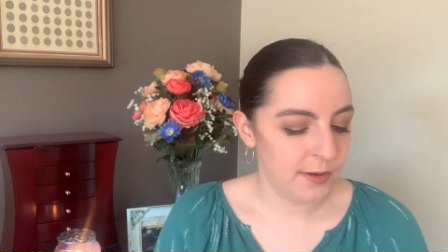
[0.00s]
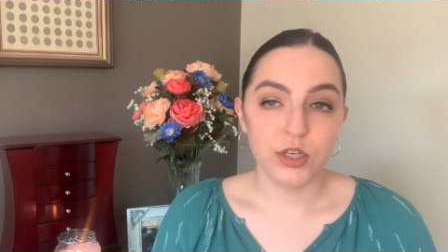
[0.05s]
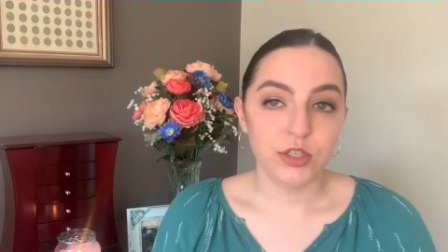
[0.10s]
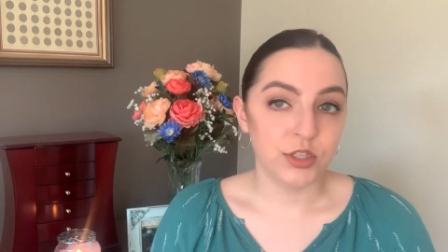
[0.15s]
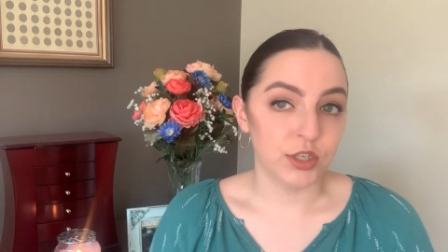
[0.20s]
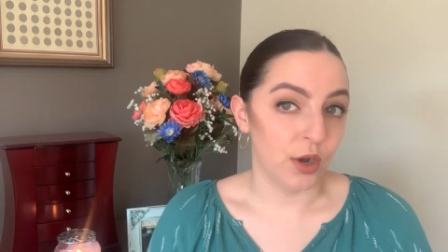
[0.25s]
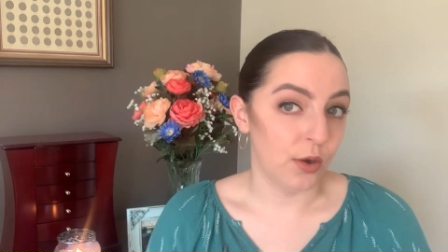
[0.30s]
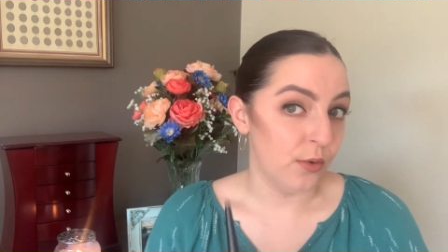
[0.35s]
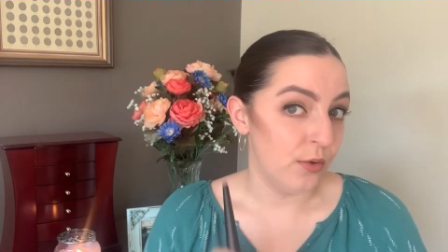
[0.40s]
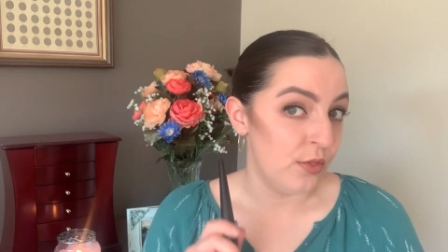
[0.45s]

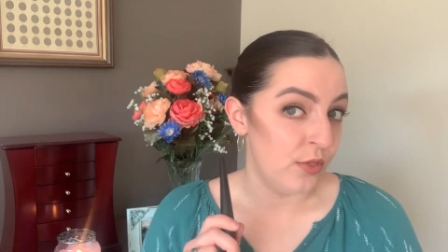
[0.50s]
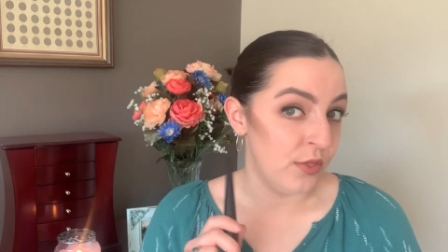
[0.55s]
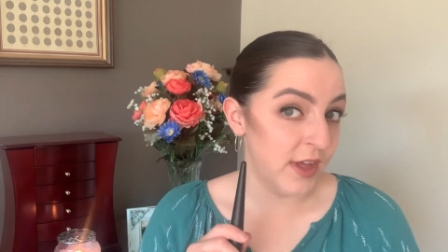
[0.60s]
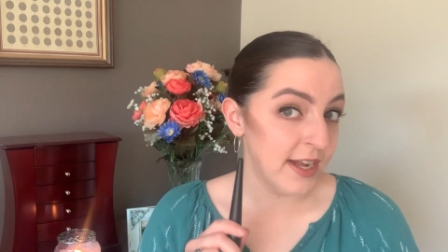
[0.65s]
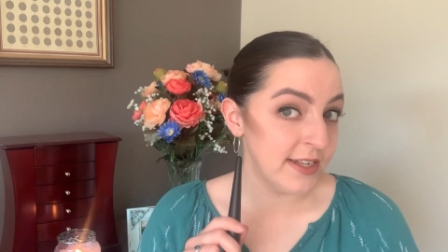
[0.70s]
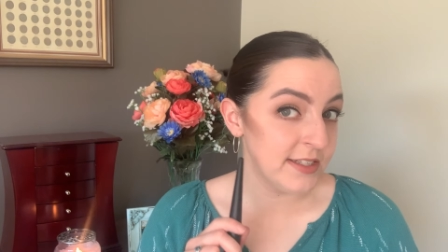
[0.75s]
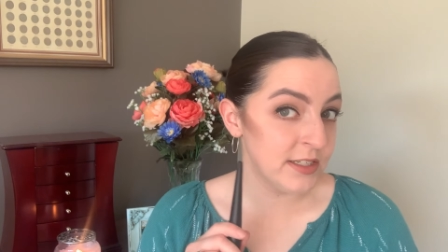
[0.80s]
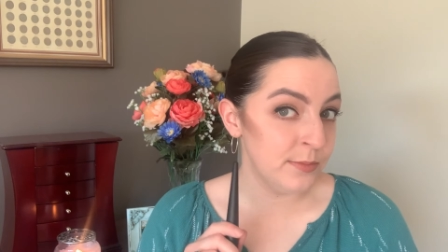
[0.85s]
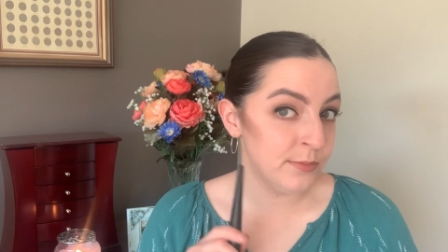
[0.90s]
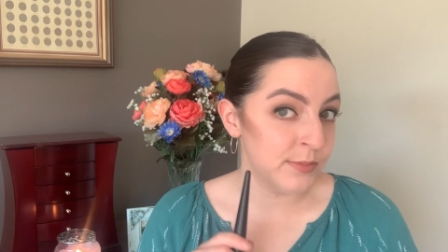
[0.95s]
So
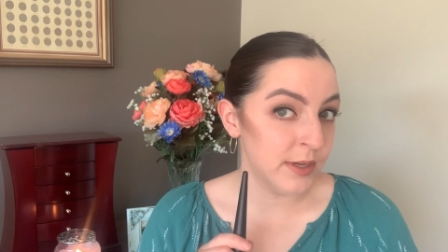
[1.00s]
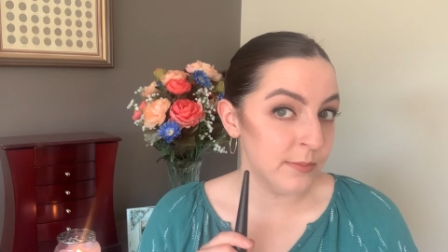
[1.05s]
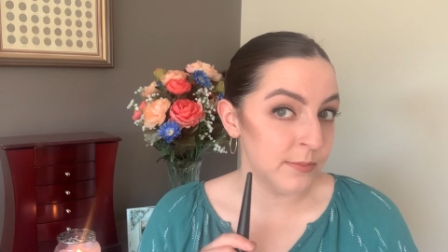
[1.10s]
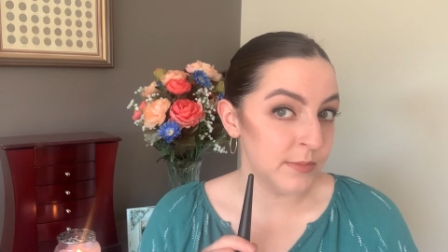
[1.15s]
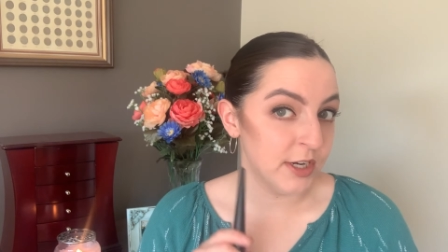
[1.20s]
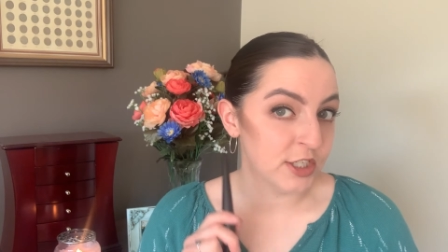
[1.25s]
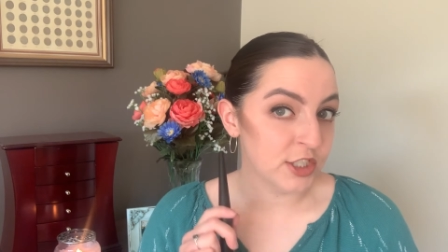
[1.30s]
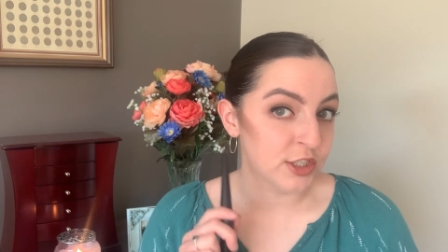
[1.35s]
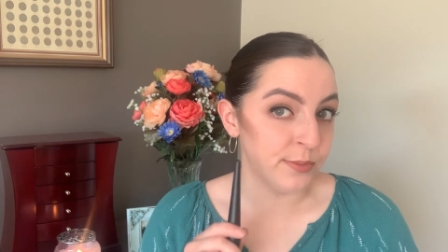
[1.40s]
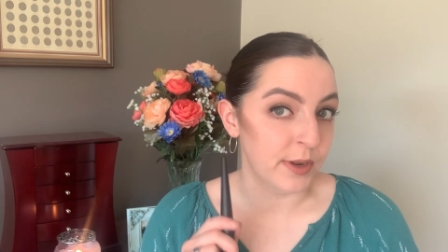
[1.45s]
that's a bit
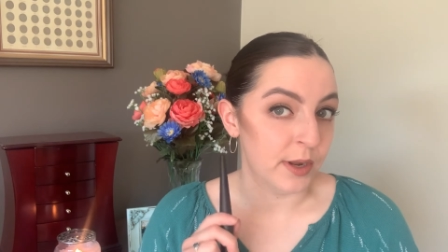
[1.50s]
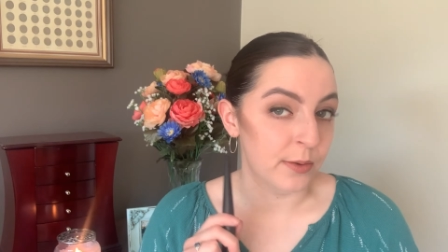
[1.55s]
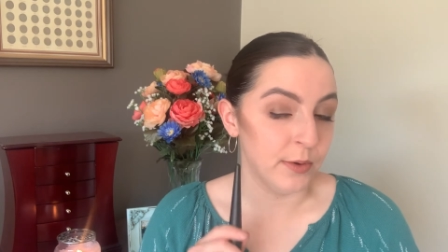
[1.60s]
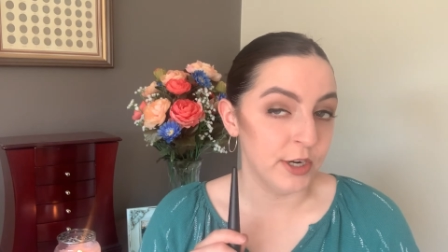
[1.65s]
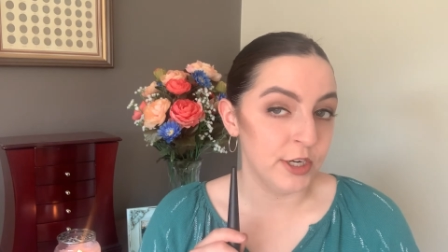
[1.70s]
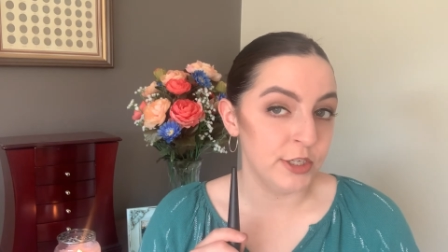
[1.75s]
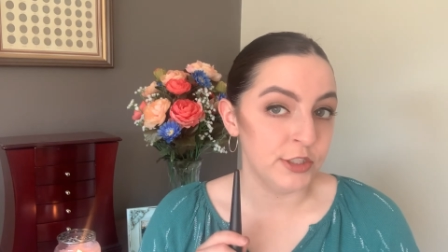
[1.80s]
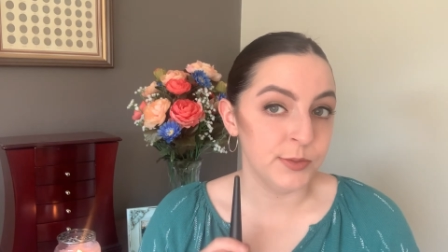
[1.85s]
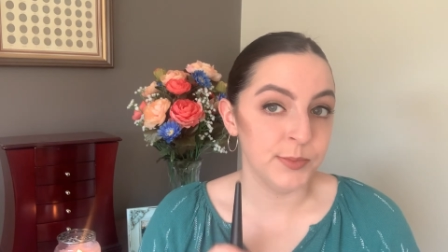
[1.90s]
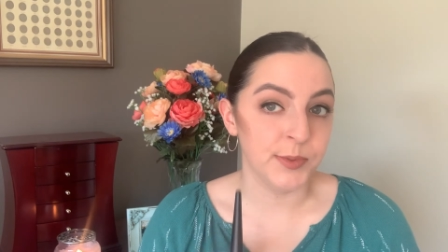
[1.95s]
much, but I
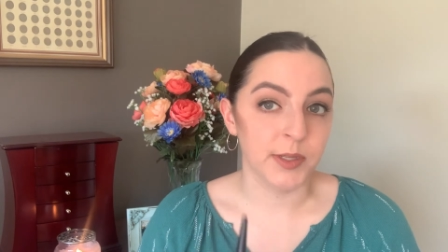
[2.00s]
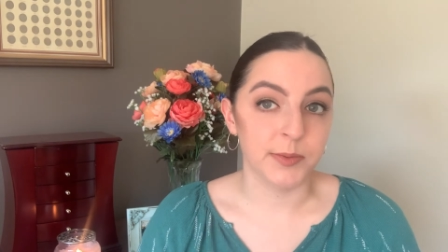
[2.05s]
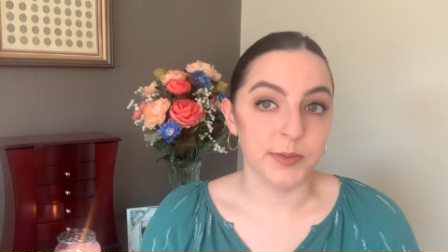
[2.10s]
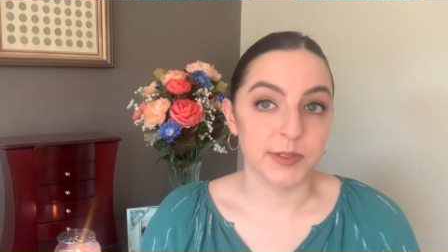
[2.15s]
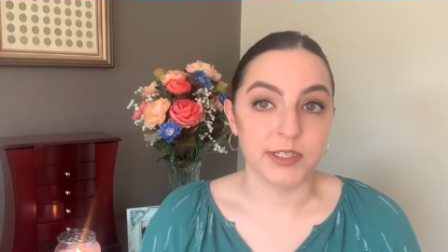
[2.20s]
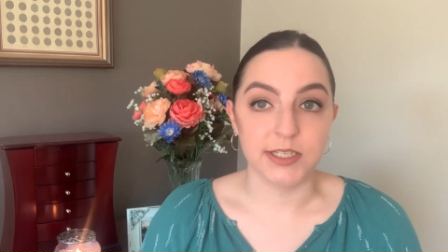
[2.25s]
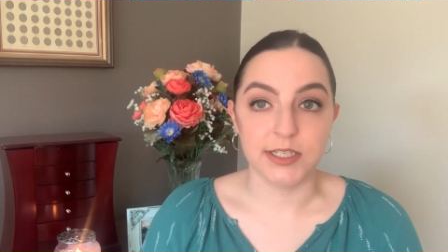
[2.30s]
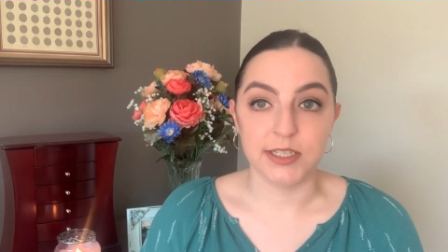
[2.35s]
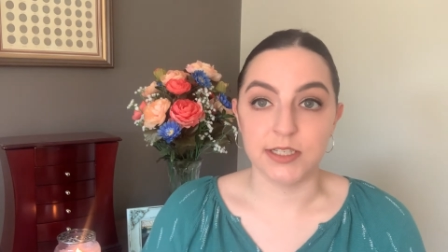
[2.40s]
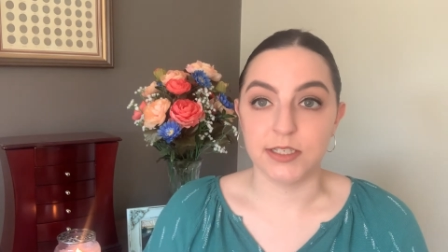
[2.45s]
wanted you to be able
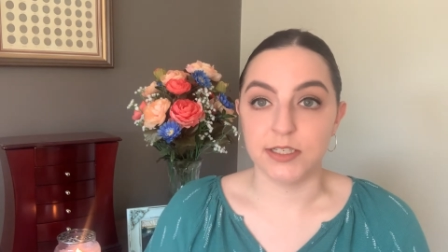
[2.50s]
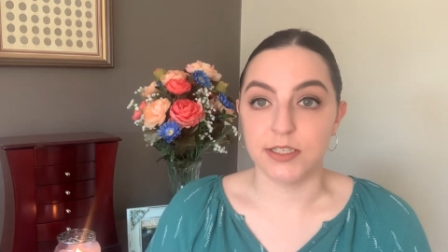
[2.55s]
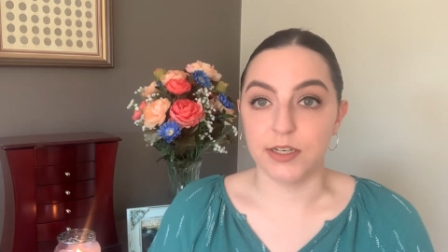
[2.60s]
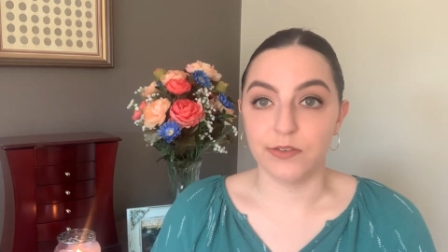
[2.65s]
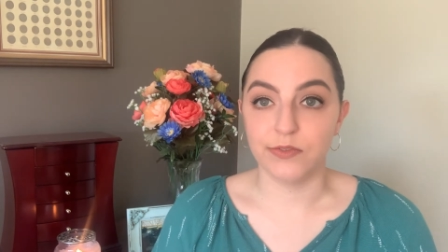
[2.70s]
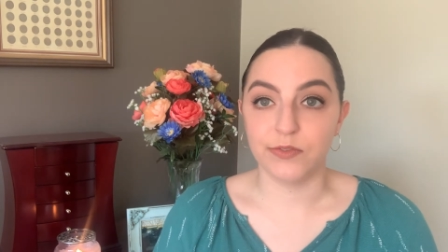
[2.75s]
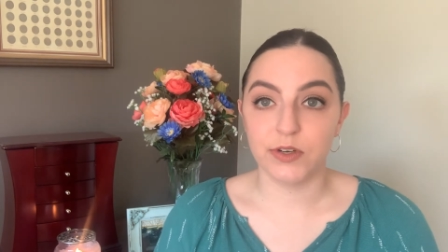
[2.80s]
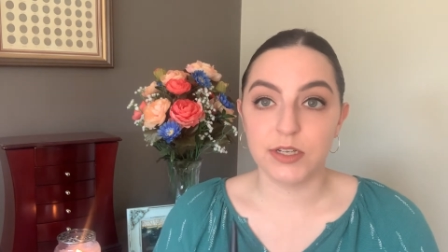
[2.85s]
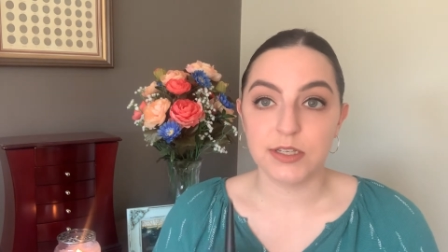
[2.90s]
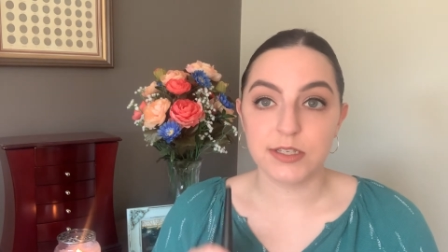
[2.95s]
to see the
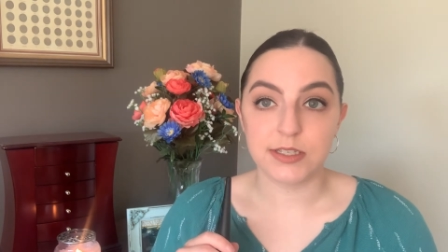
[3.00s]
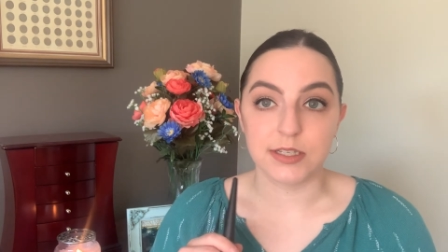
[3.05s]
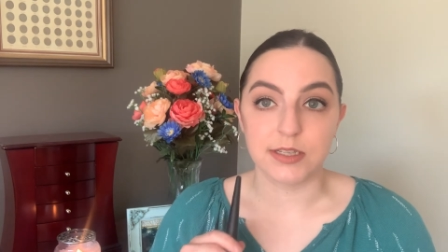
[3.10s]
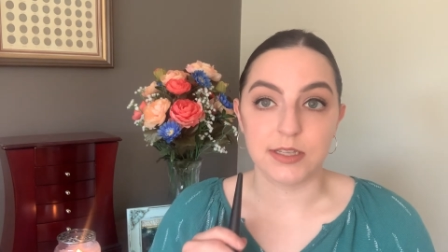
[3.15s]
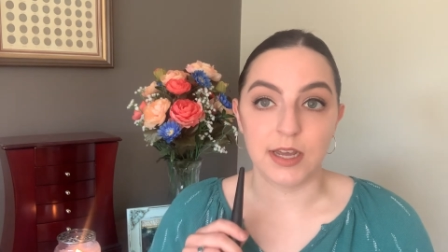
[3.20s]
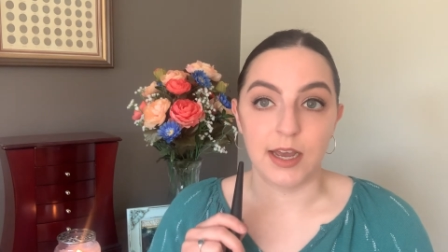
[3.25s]
difference